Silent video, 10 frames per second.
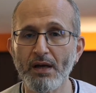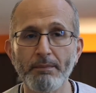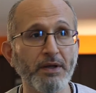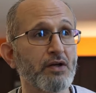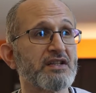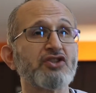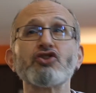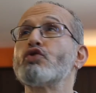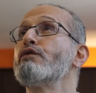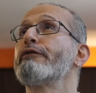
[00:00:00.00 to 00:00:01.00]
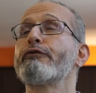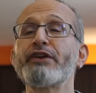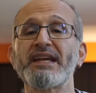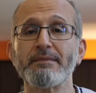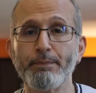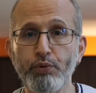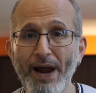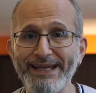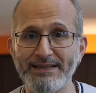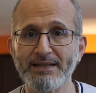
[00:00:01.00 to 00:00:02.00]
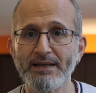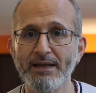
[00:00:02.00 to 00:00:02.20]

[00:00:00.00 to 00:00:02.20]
because it's too freaking bright.